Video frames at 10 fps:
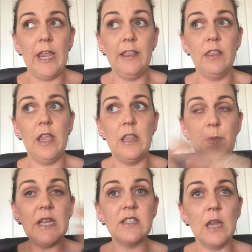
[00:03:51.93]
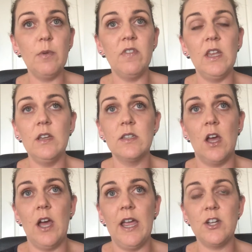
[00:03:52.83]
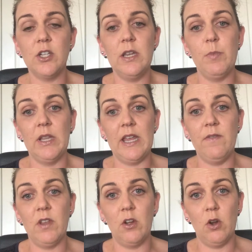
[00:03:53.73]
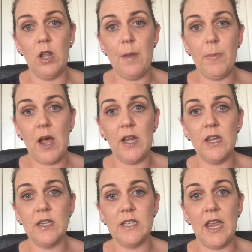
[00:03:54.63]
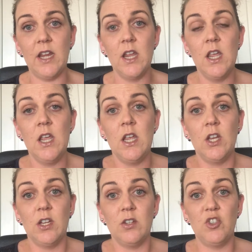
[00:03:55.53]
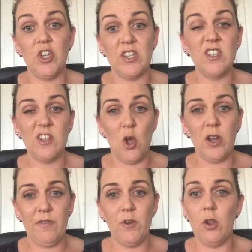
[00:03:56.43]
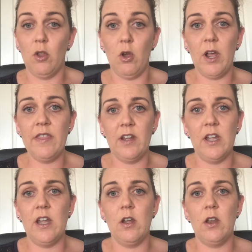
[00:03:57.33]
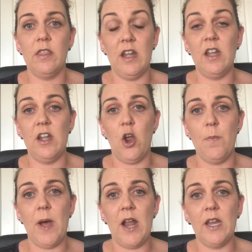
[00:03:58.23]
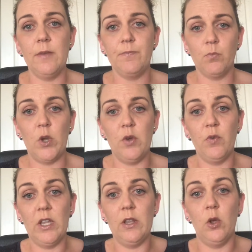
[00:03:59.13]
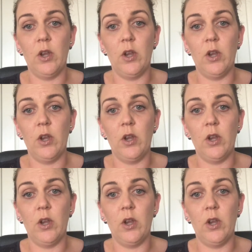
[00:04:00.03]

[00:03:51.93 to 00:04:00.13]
In the big scheme of things, I actually believe that an online party can take just as long, if not longer, than an in-home party, when you really